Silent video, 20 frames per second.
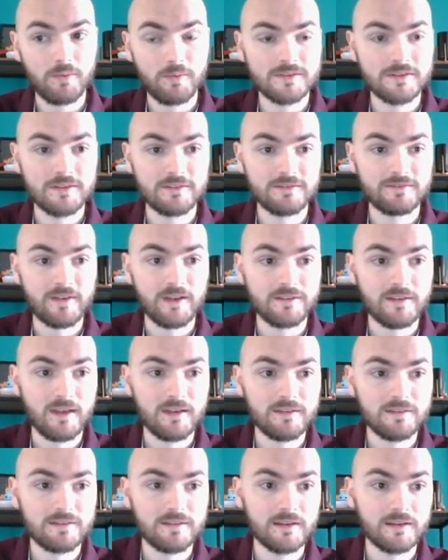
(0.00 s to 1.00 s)
which is
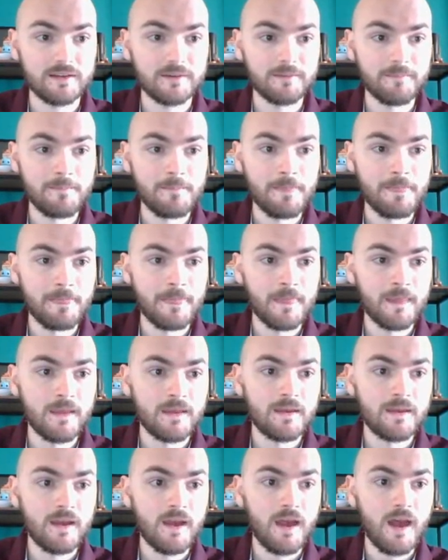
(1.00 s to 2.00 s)
fantastic.
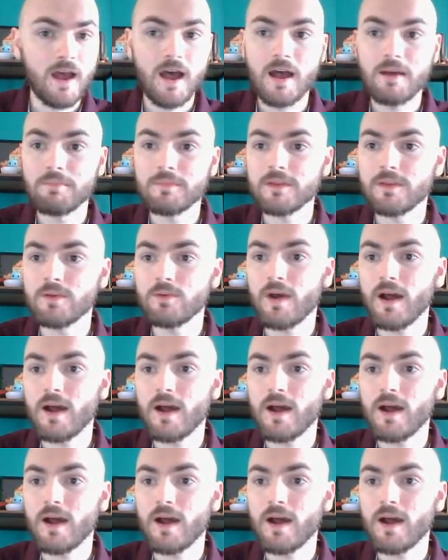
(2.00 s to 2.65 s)
Um, you